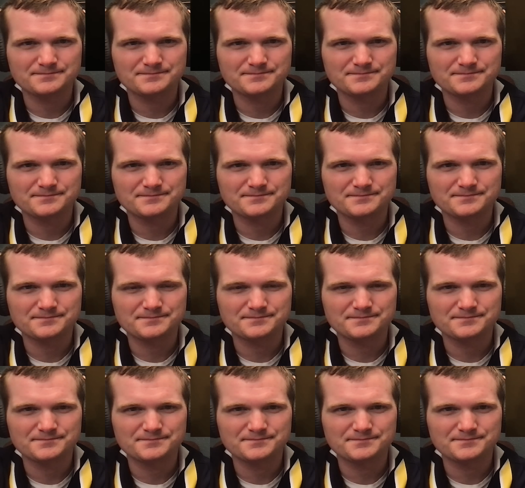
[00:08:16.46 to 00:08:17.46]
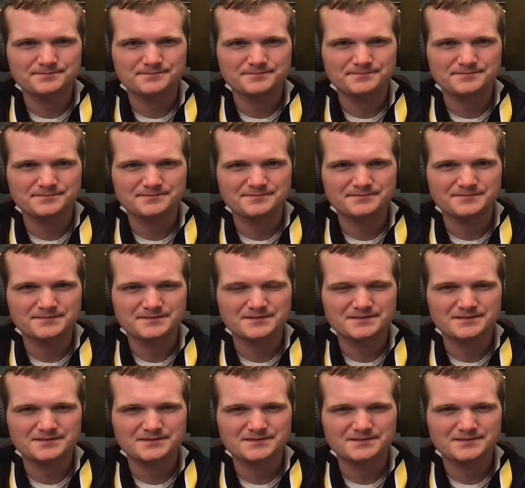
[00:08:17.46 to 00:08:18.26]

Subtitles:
Nothing is said.